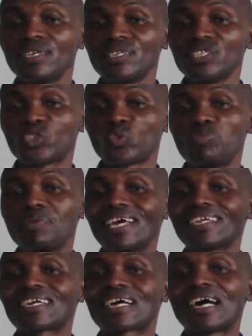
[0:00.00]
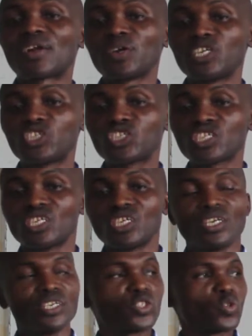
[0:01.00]
should be encouraged
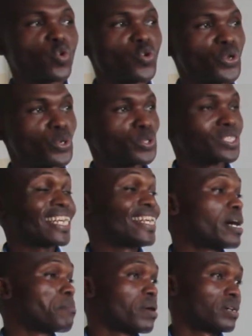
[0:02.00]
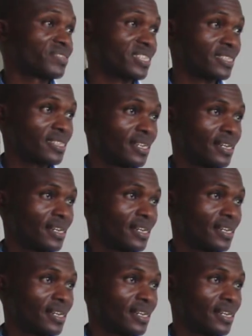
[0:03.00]
to use earmuffs.